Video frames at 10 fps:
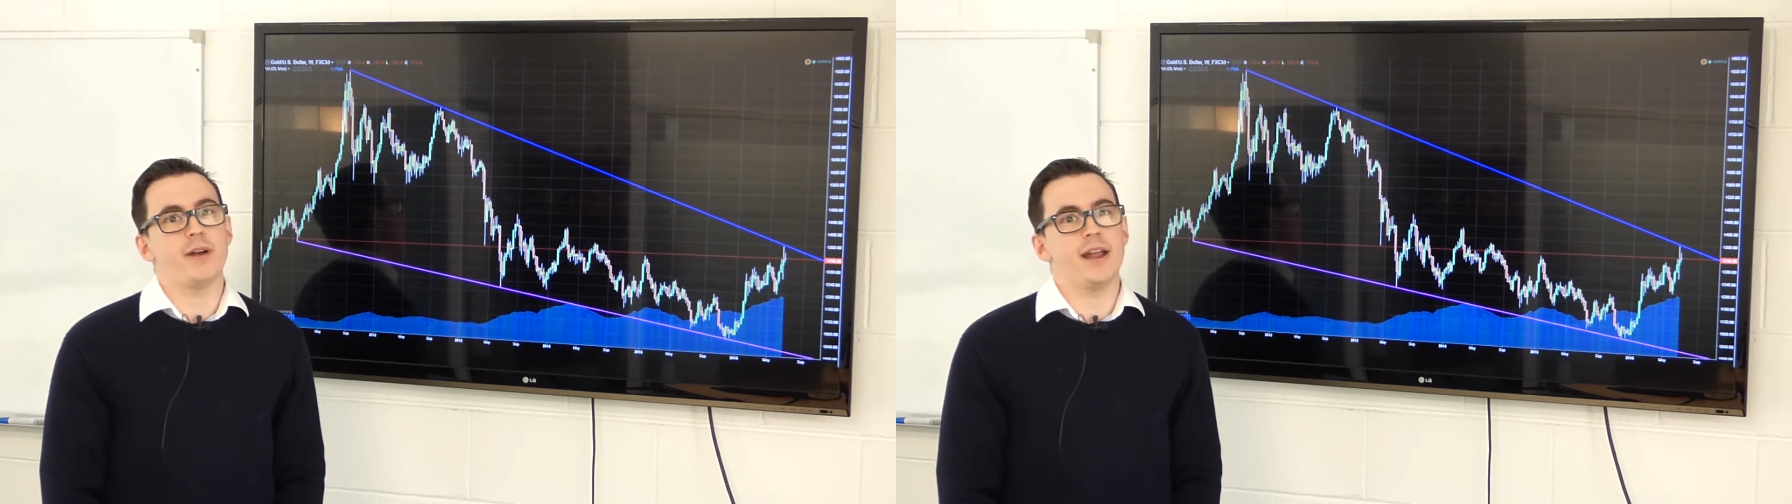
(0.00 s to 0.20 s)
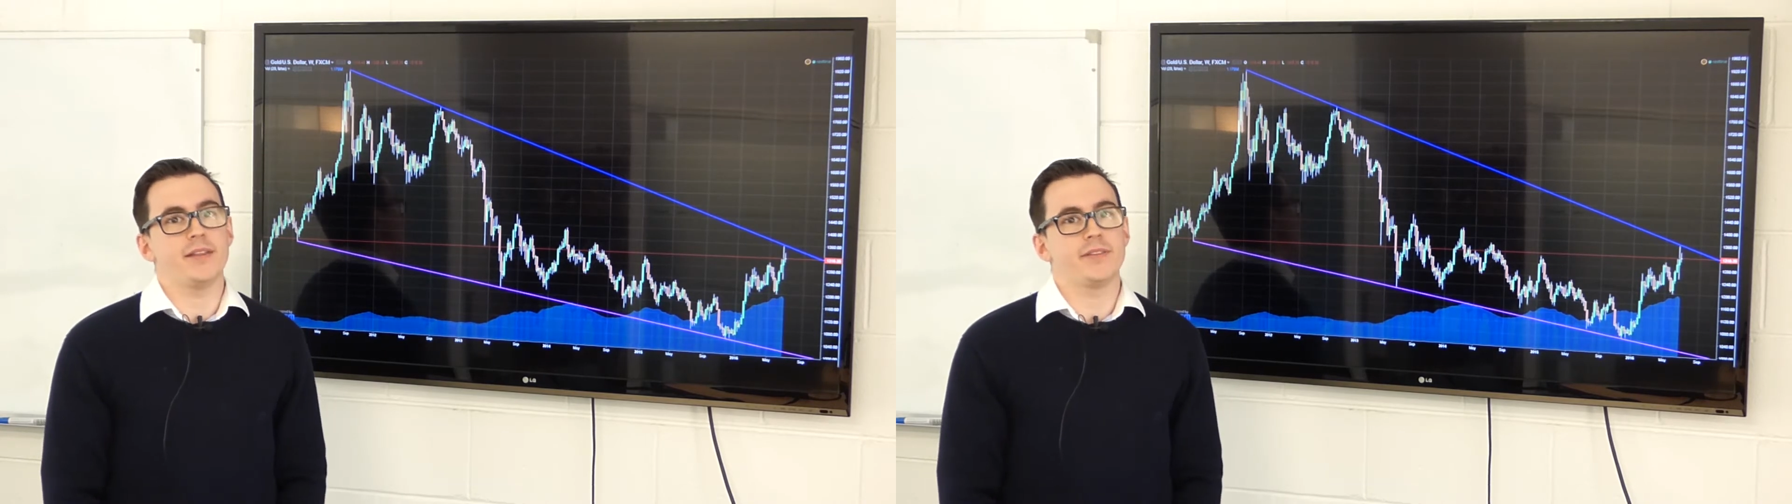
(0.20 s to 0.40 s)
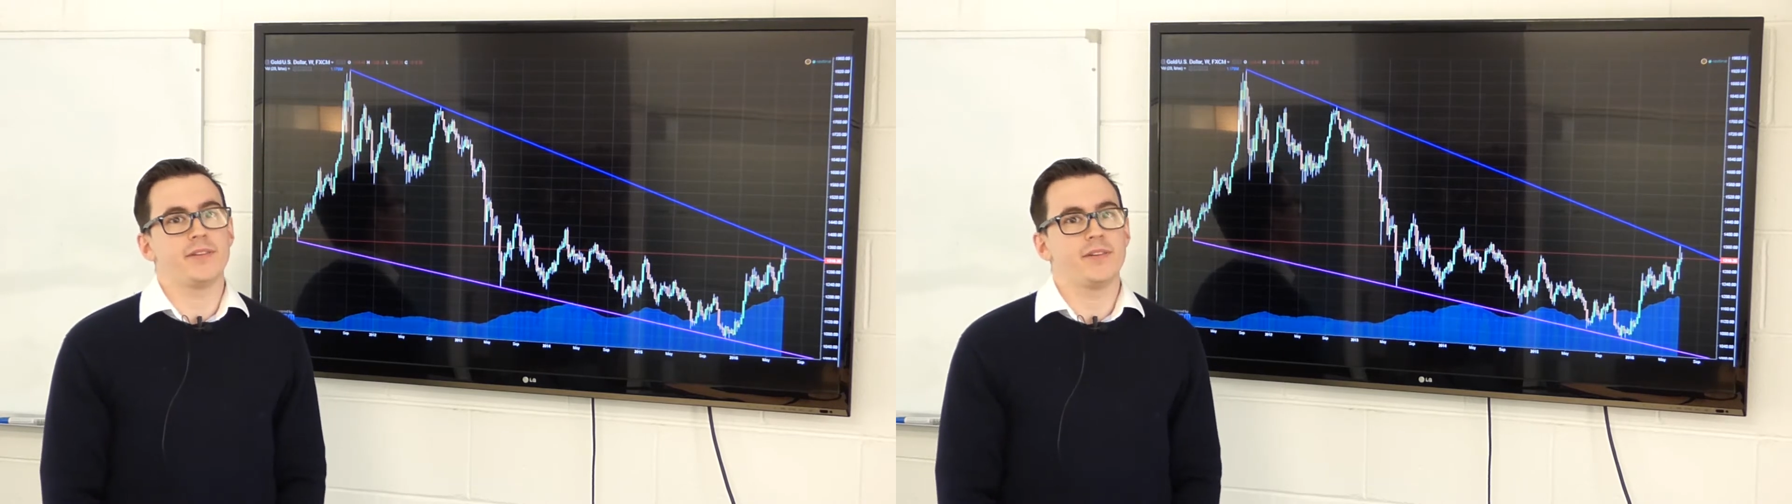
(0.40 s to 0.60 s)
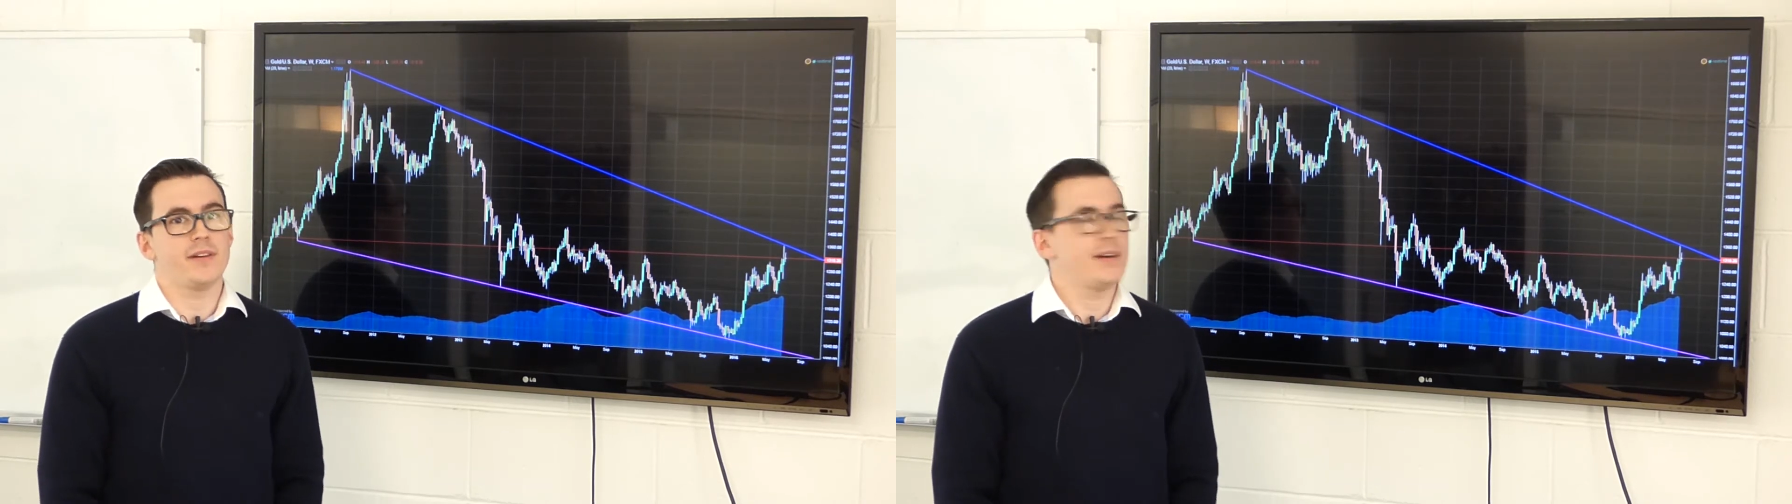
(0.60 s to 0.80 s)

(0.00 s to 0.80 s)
per ounce.